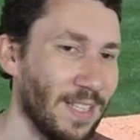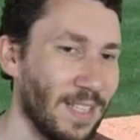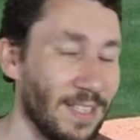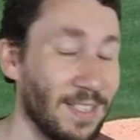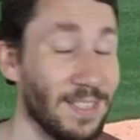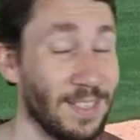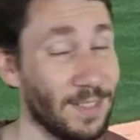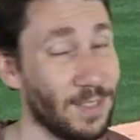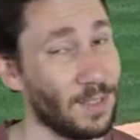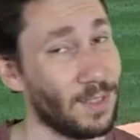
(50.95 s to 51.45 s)

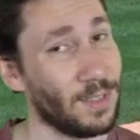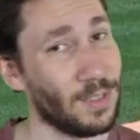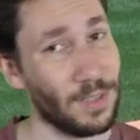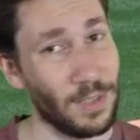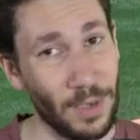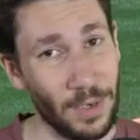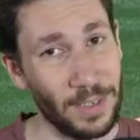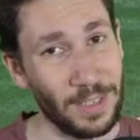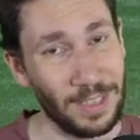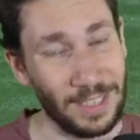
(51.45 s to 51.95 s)
This is
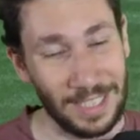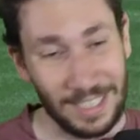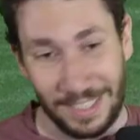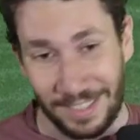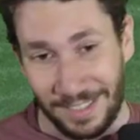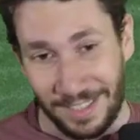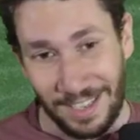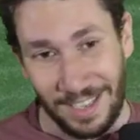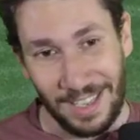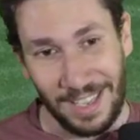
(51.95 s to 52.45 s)

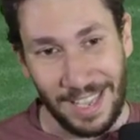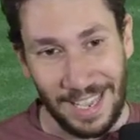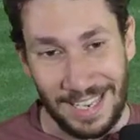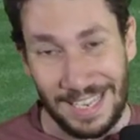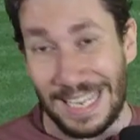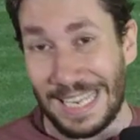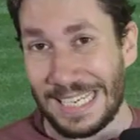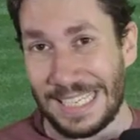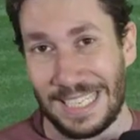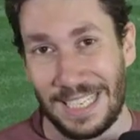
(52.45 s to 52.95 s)
certainly a
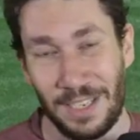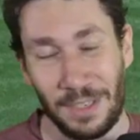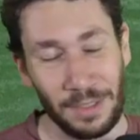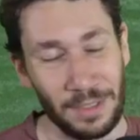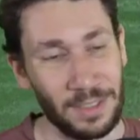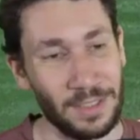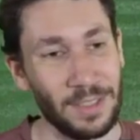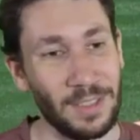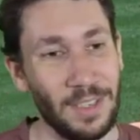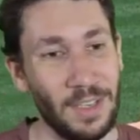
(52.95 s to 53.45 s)

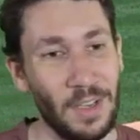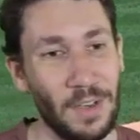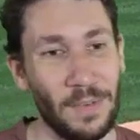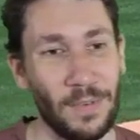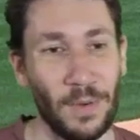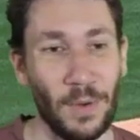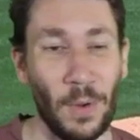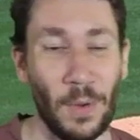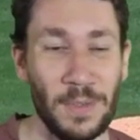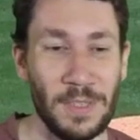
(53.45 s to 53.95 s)
nadir
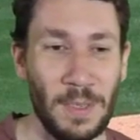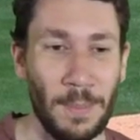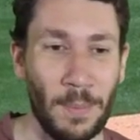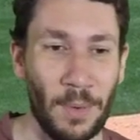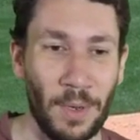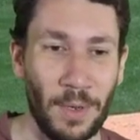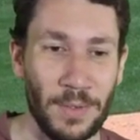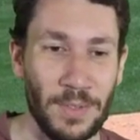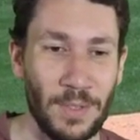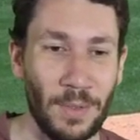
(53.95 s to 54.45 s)
for José Berríos.